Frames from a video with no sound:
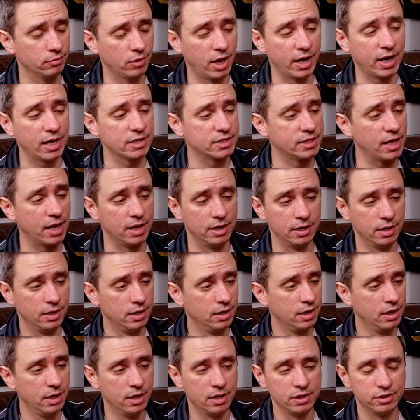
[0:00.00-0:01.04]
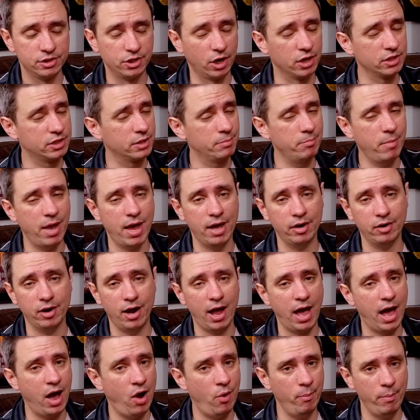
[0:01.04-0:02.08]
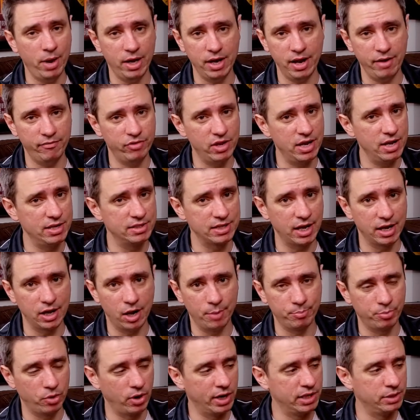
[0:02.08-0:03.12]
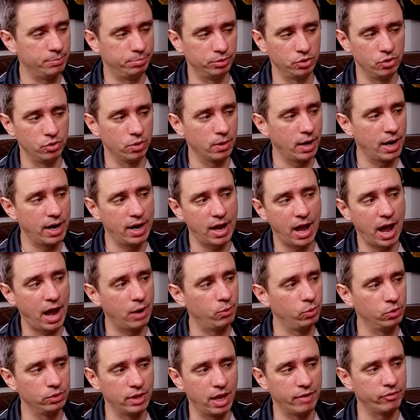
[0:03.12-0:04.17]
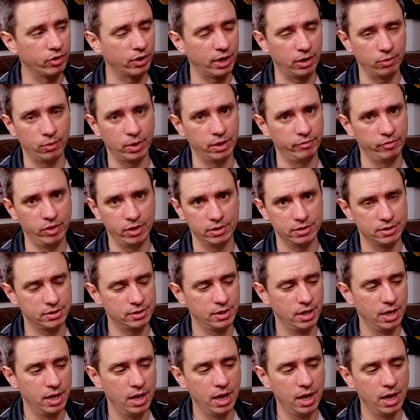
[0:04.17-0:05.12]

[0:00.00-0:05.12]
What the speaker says: Like I said, doesn't matter how many of these I upgrade to Blu-ray, I will never get rid of this.